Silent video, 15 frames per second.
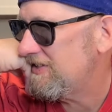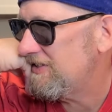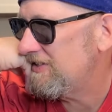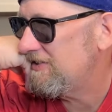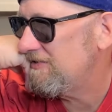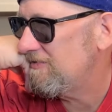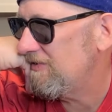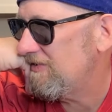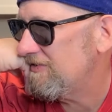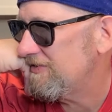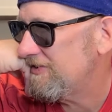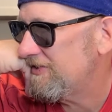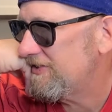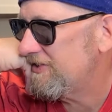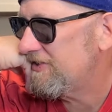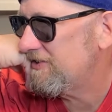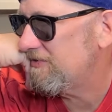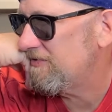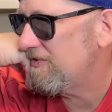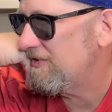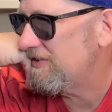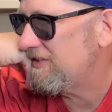gonna do all
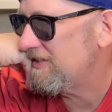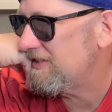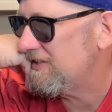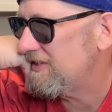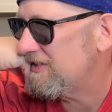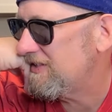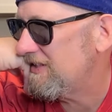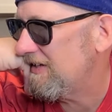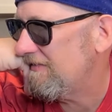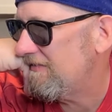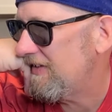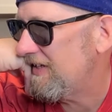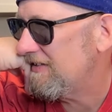sorts of stuff